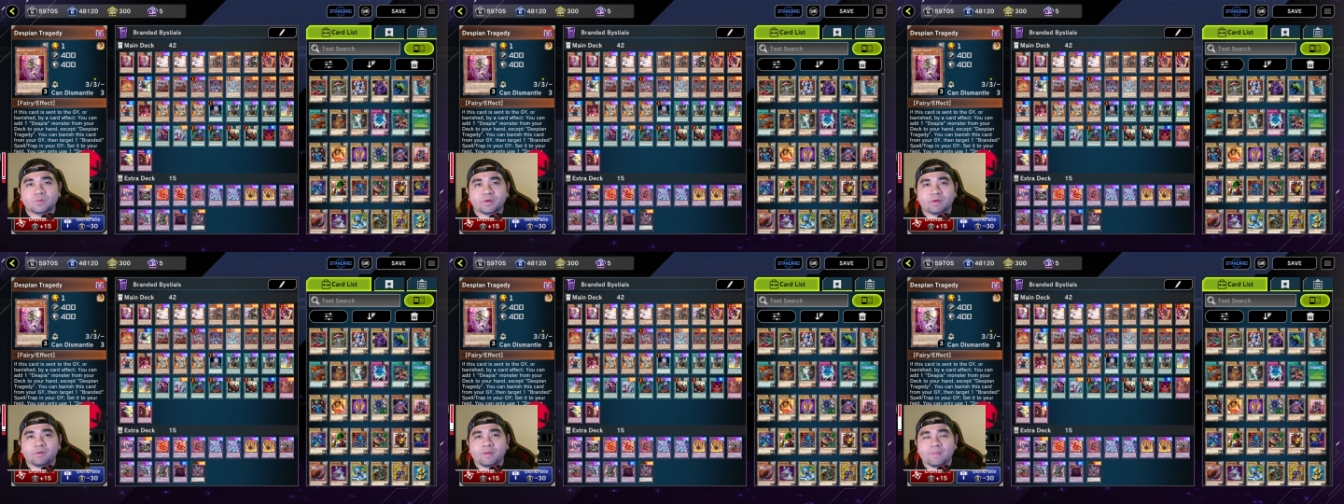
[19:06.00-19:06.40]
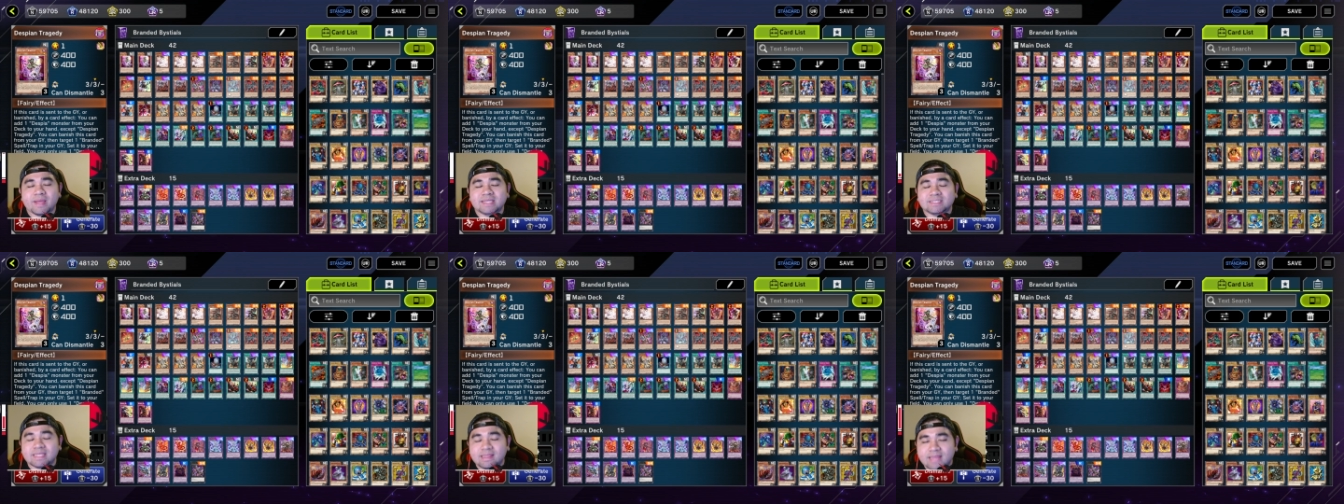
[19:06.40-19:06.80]

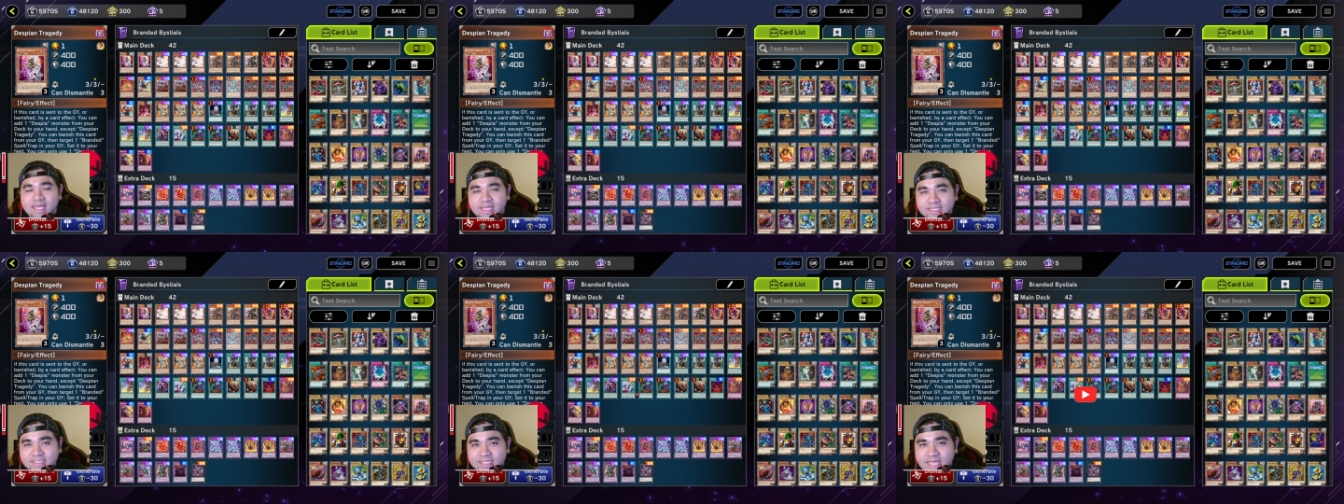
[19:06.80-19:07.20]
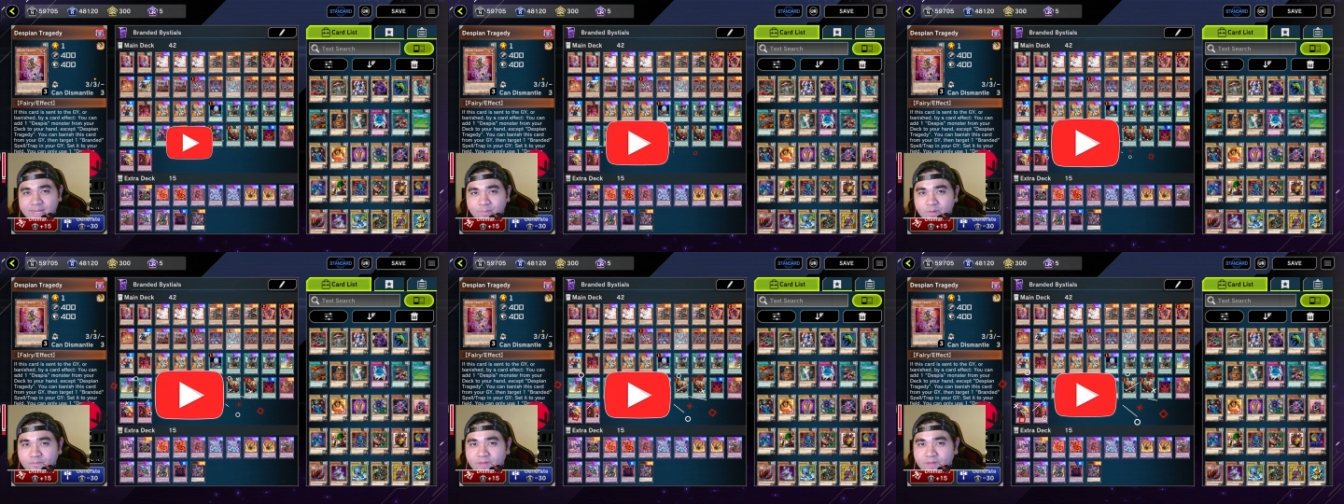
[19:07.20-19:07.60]
replays, and that is the deck
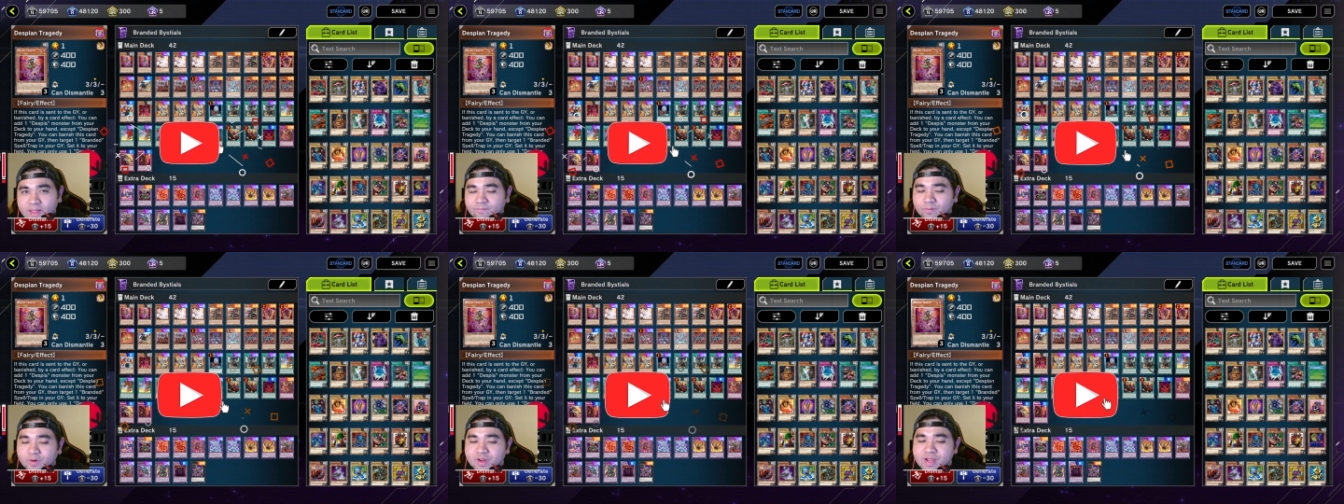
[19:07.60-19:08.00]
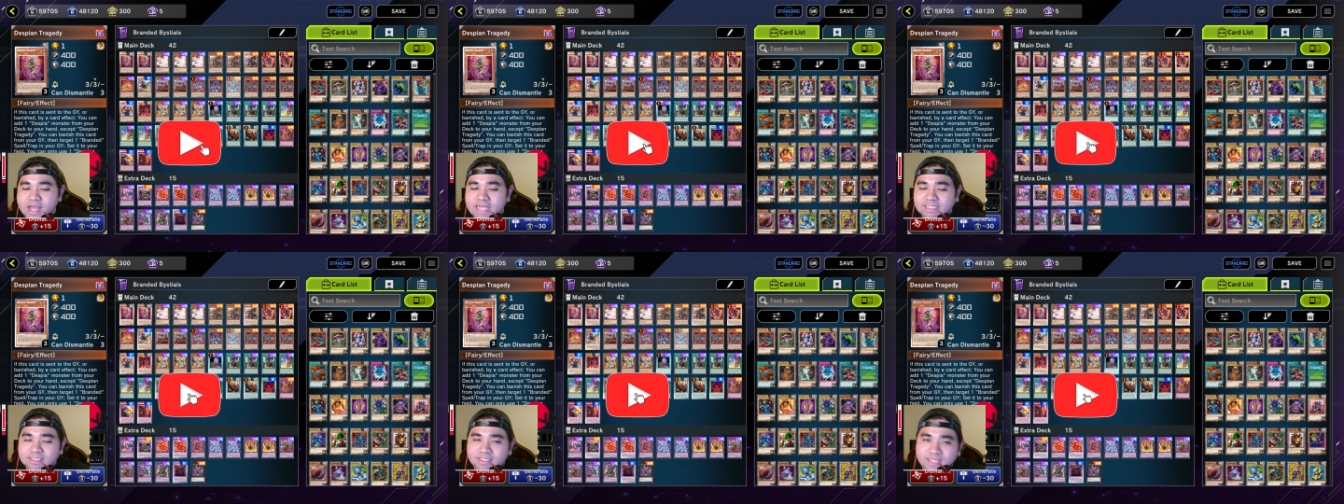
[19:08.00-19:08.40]
profile for you
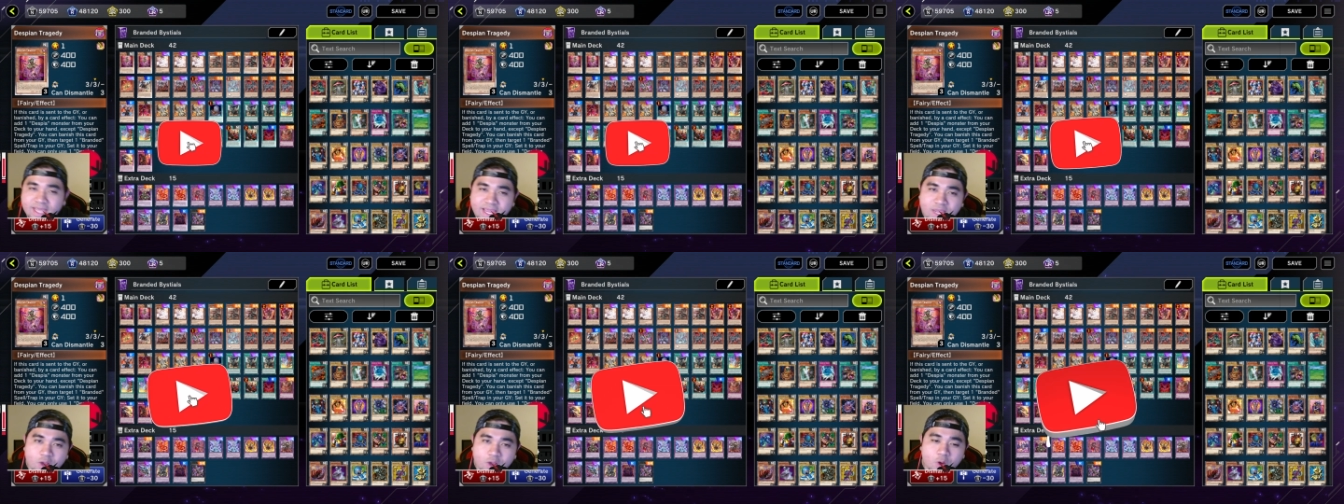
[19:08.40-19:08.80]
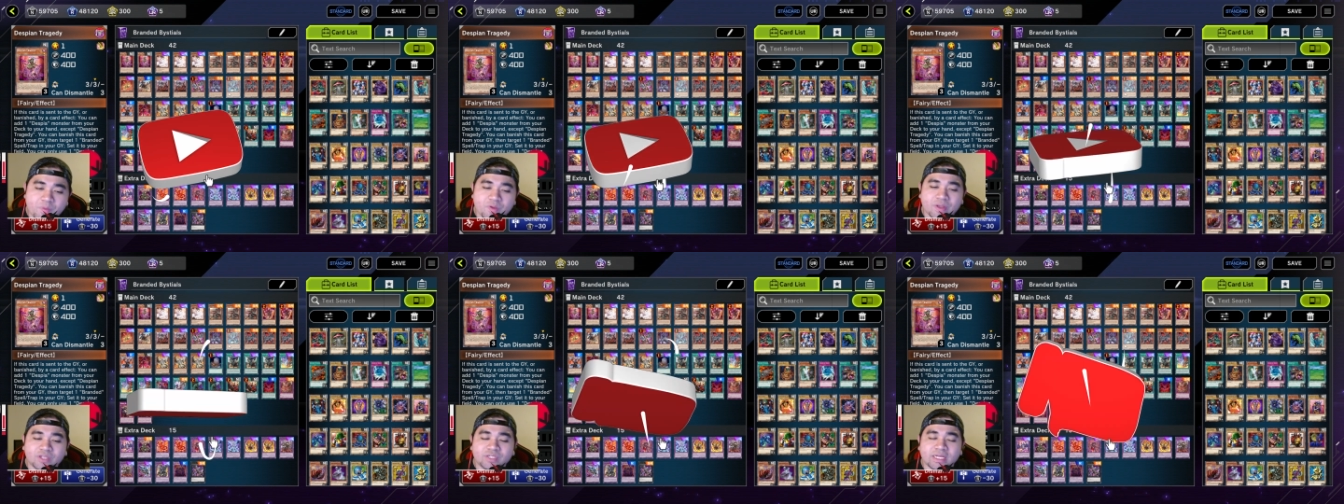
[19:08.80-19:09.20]
guys today. Hope
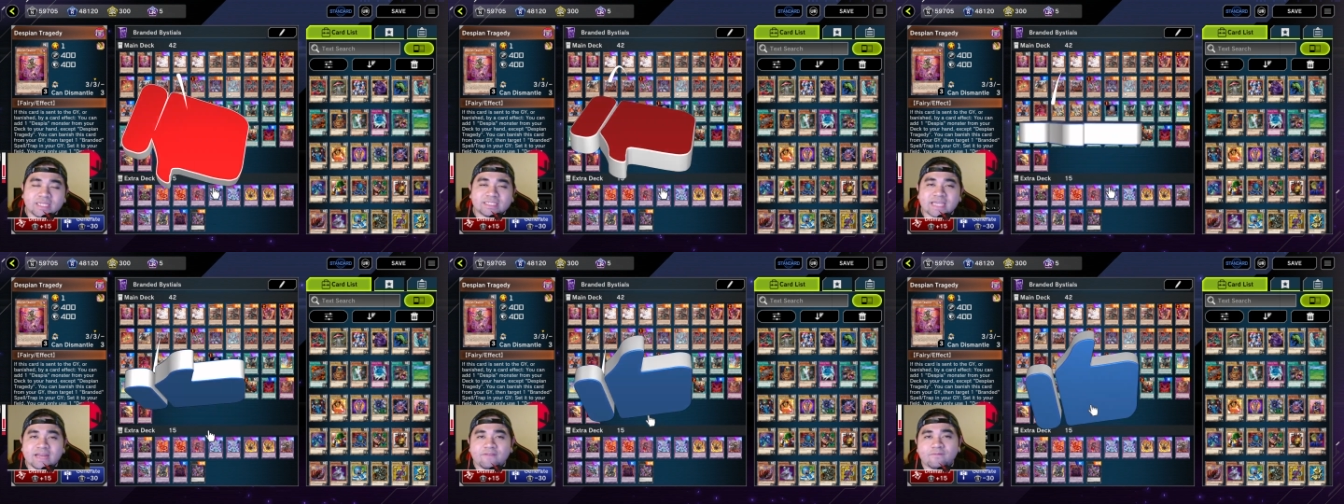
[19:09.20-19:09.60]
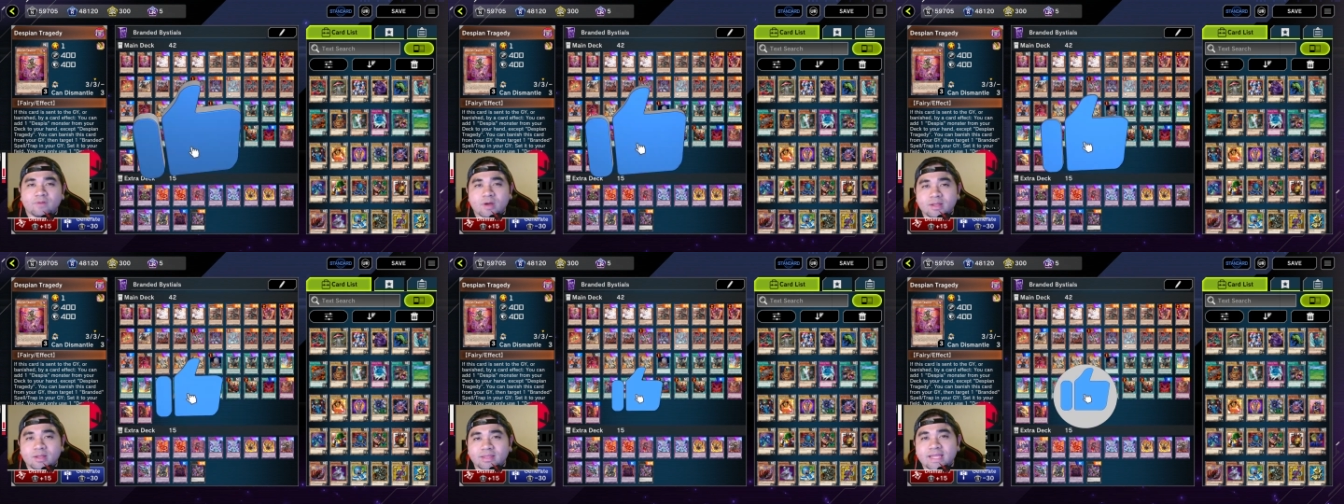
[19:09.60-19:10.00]
you enjoy this kind of
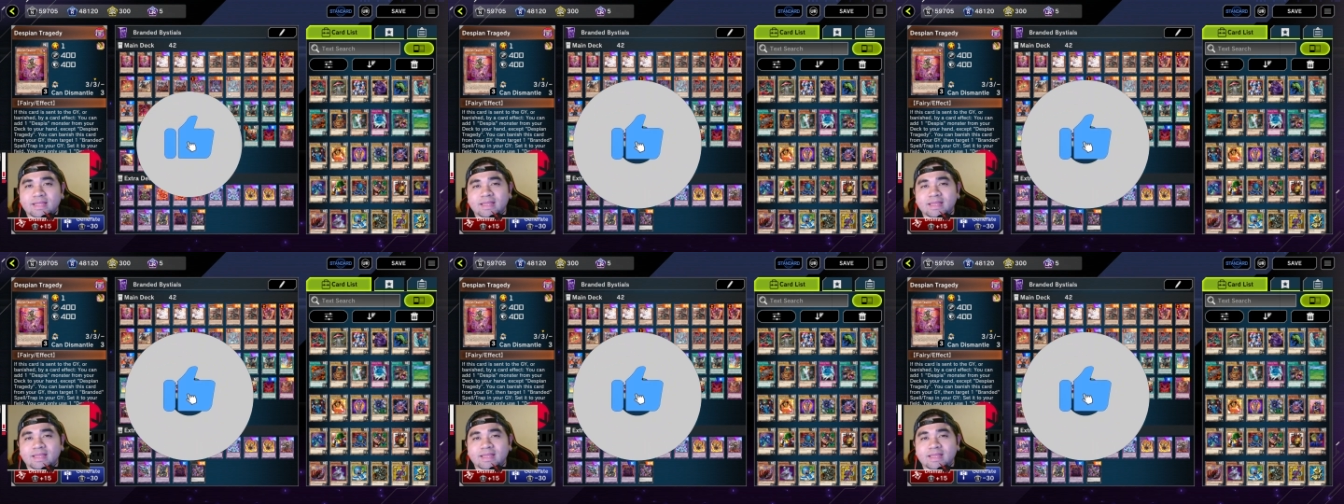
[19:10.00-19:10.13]
content.